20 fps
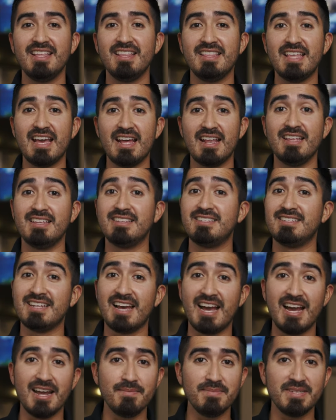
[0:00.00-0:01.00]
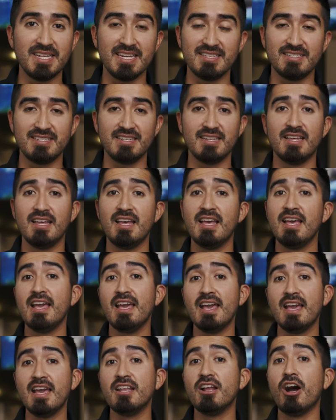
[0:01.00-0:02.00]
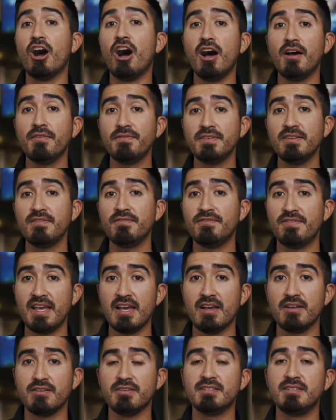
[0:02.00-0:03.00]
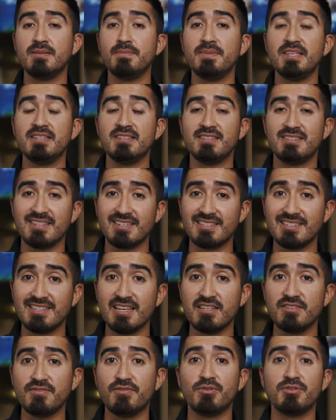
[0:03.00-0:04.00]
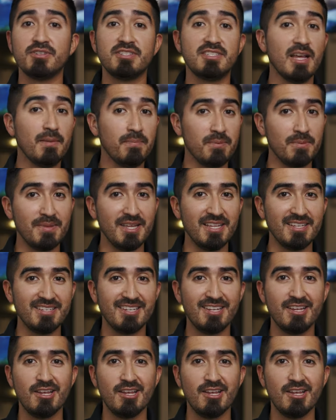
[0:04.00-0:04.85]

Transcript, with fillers: that is time tested and often found to be a successful supplement